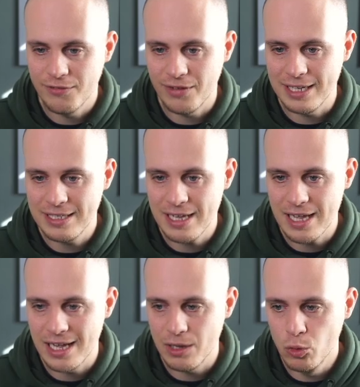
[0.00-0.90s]
face
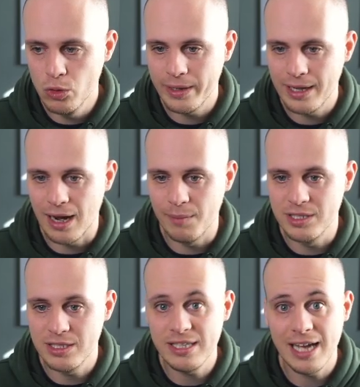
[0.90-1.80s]
here all the way up to
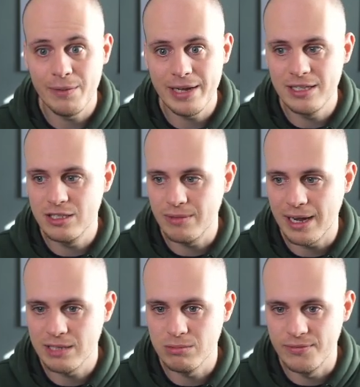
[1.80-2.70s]
see how it
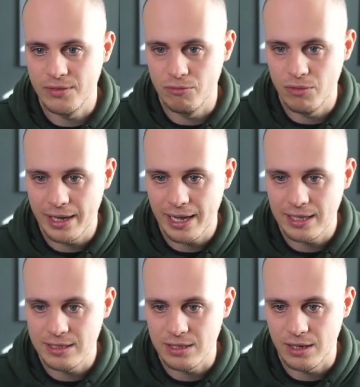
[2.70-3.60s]
interacts with the
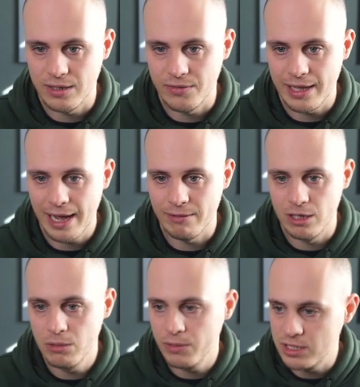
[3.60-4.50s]
right-hand side of the
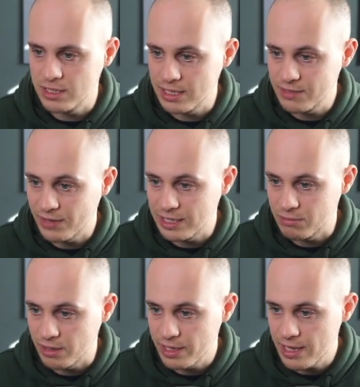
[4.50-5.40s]
arrow, which is this face
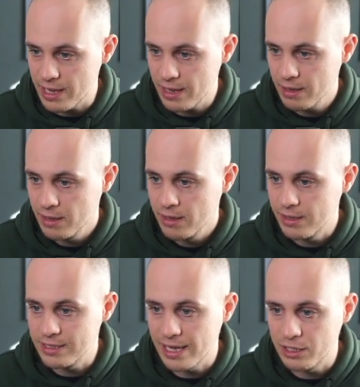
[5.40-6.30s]
right here,
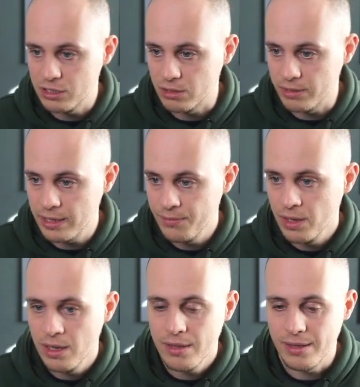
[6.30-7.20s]
this edge, sorry,
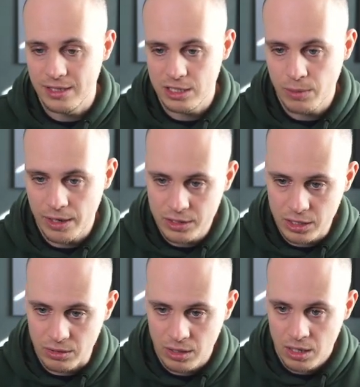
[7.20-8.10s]
then this is what I'd
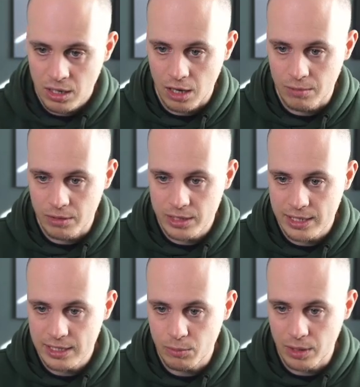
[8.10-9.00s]
do. I'll
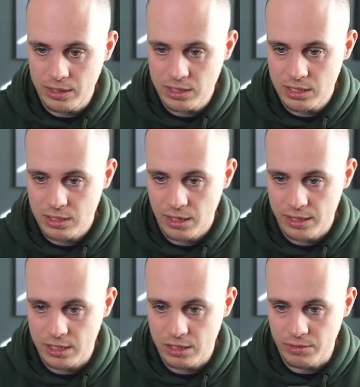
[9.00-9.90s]
rotate it once,
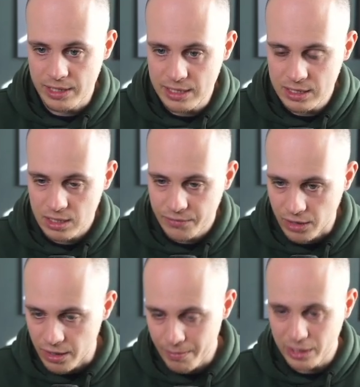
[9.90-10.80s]
90 degrees. If
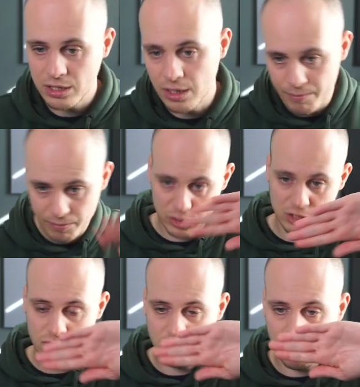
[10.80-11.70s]
I imagine I'm just
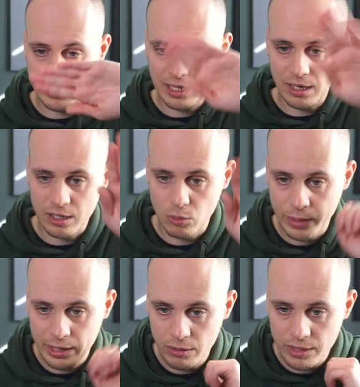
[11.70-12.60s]
rolling it like a
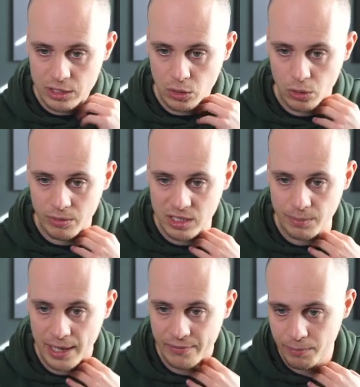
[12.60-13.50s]
wheel, this corner is the
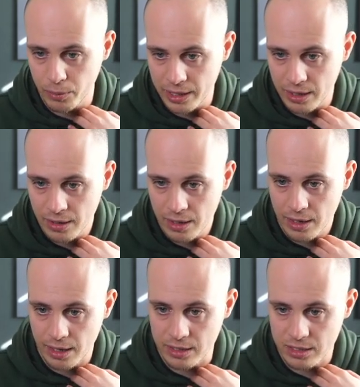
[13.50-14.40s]
pivot point
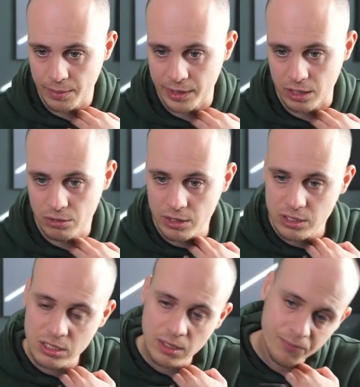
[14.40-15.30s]
and it's coming across,